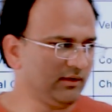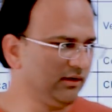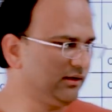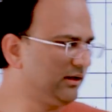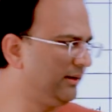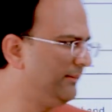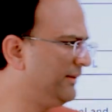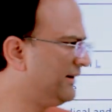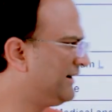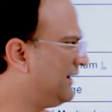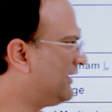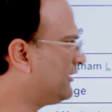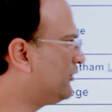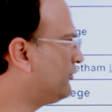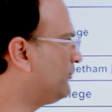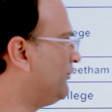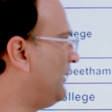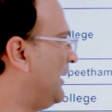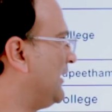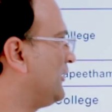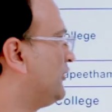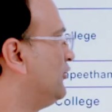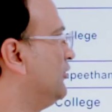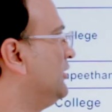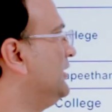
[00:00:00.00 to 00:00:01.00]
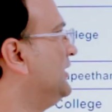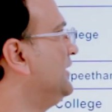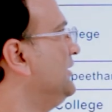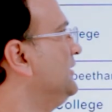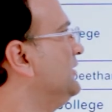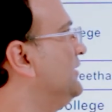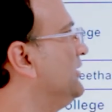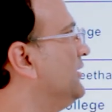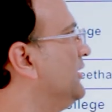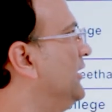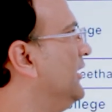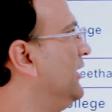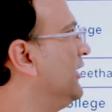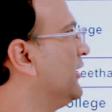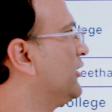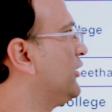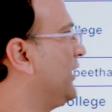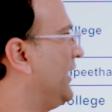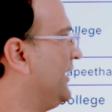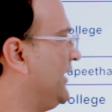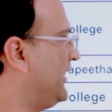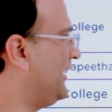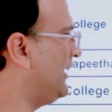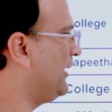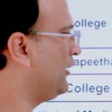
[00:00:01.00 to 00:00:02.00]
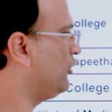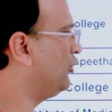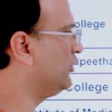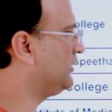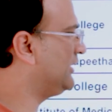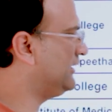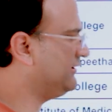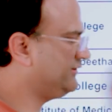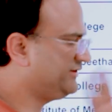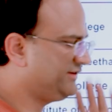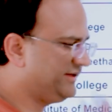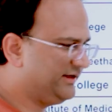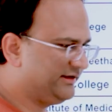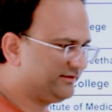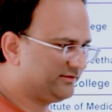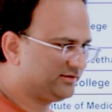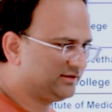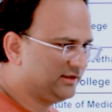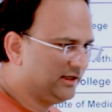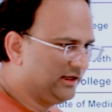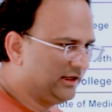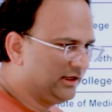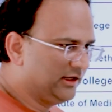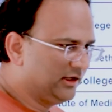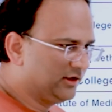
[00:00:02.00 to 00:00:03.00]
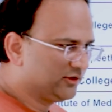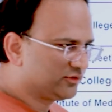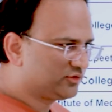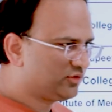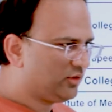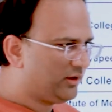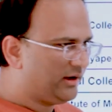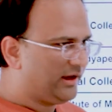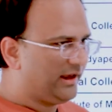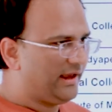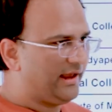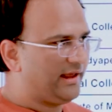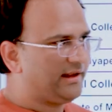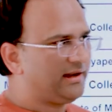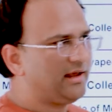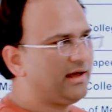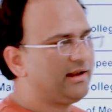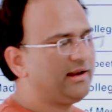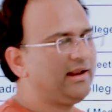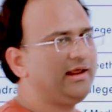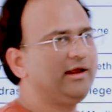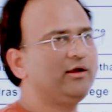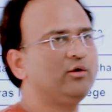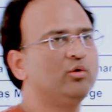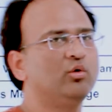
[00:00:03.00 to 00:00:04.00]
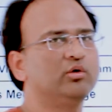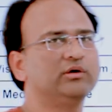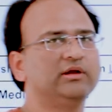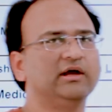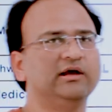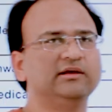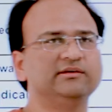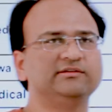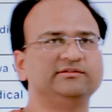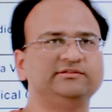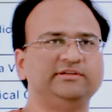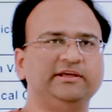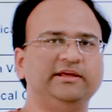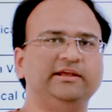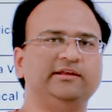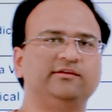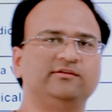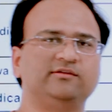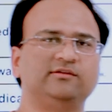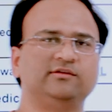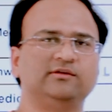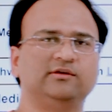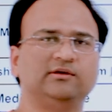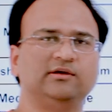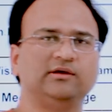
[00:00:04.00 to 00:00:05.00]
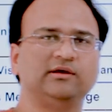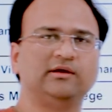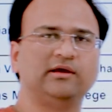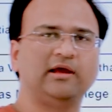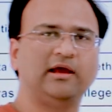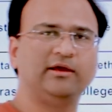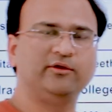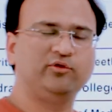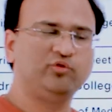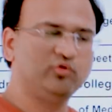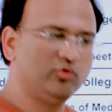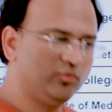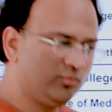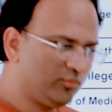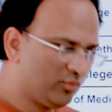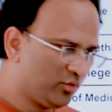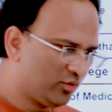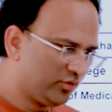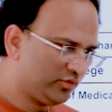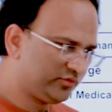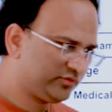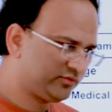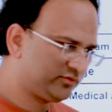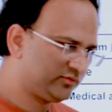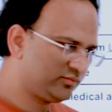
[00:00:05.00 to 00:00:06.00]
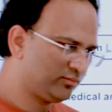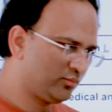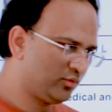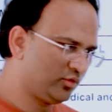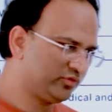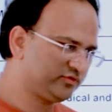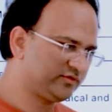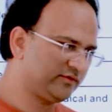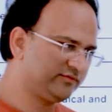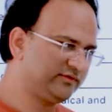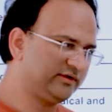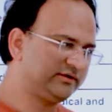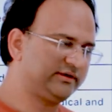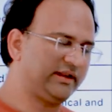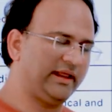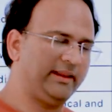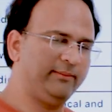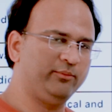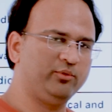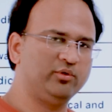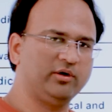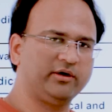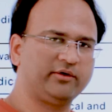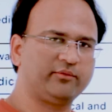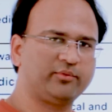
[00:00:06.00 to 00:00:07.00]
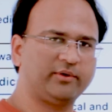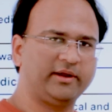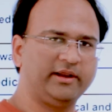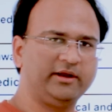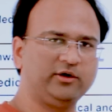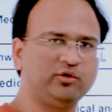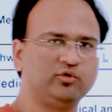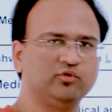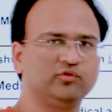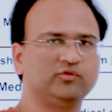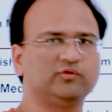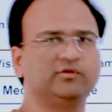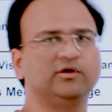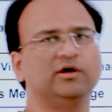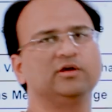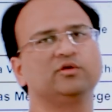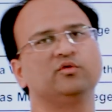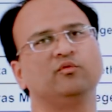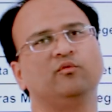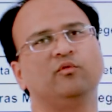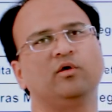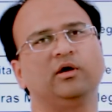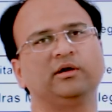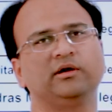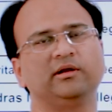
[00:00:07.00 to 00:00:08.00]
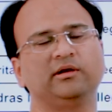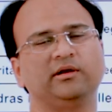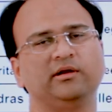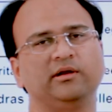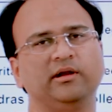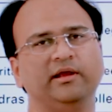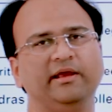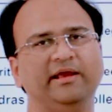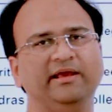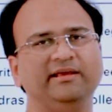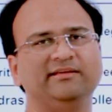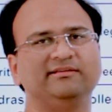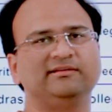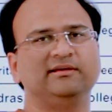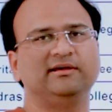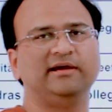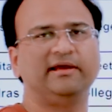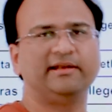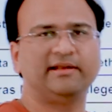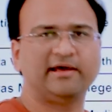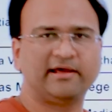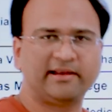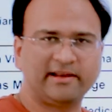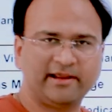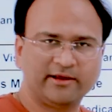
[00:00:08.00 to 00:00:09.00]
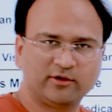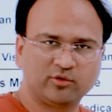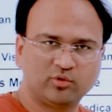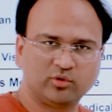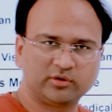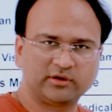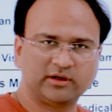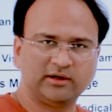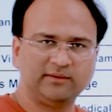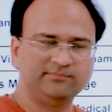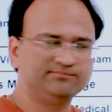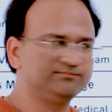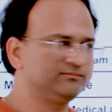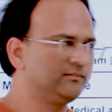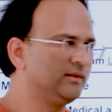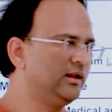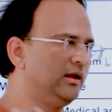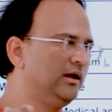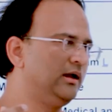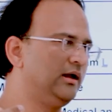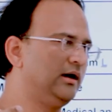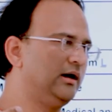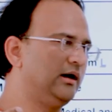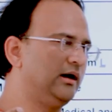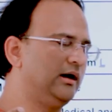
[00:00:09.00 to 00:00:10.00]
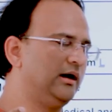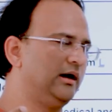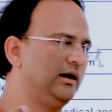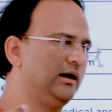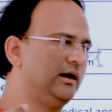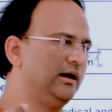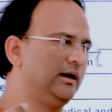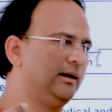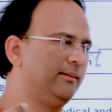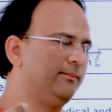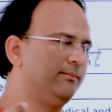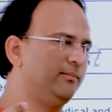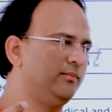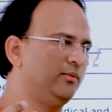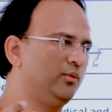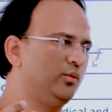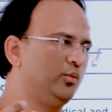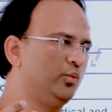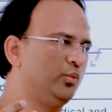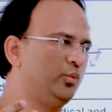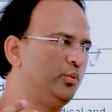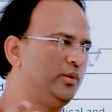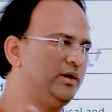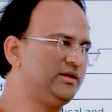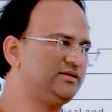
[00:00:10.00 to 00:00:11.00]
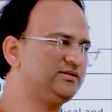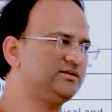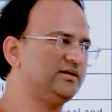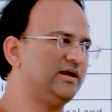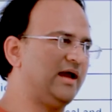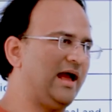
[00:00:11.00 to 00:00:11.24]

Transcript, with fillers: coming back, back to the uh, NRI quota seats. So NRI quota seats, you most, most of the time you are trying to search what is a NRI quota, uh, which